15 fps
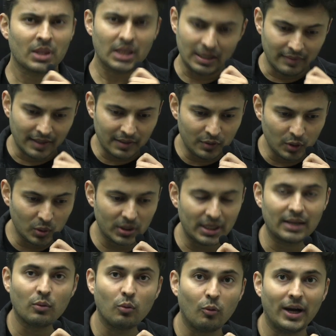even if you do
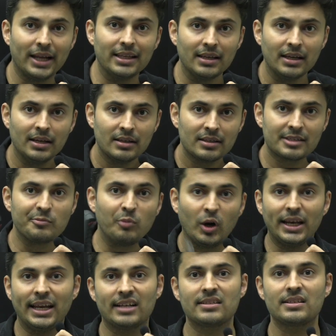that one
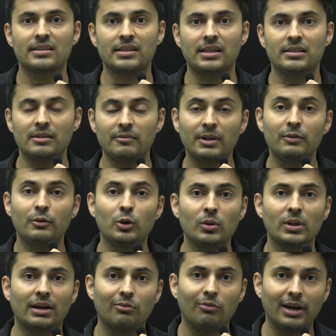small exercise, even if you do
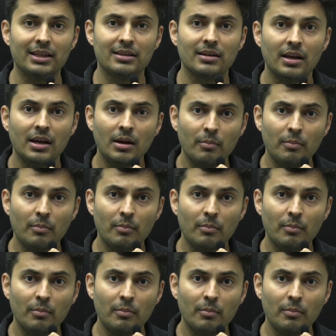that one